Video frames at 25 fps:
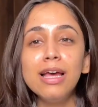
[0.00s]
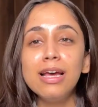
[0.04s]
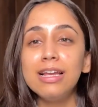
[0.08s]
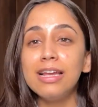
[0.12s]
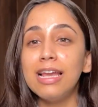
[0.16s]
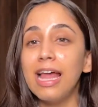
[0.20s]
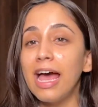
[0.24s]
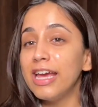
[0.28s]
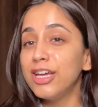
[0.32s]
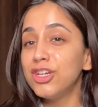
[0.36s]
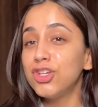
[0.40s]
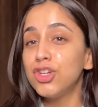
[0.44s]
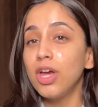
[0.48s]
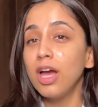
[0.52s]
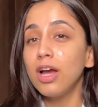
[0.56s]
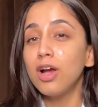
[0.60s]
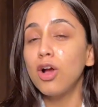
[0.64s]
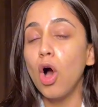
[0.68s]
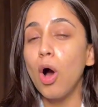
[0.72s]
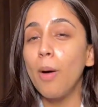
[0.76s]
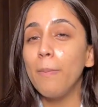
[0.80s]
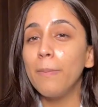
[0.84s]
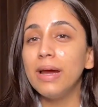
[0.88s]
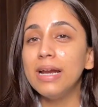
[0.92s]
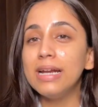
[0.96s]
like, share,
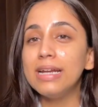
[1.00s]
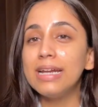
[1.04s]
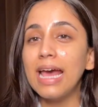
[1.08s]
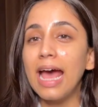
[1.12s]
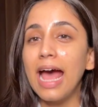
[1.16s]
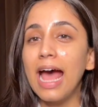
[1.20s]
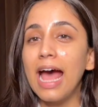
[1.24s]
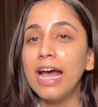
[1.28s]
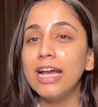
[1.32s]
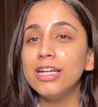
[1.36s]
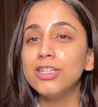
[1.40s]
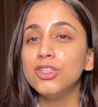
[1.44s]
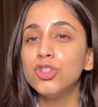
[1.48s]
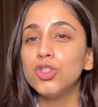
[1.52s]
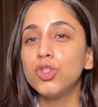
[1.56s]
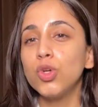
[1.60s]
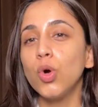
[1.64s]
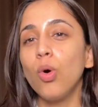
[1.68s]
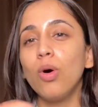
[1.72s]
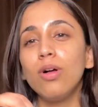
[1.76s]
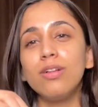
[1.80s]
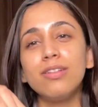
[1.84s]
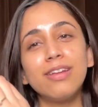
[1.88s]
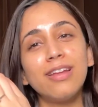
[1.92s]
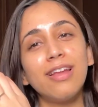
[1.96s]
comment, and show
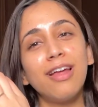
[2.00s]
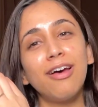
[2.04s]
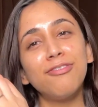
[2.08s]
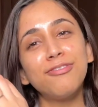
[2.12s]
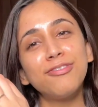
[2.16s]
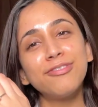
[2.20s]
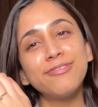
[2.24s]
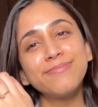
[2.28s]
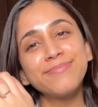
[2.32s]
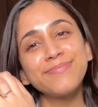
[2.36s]
all the love.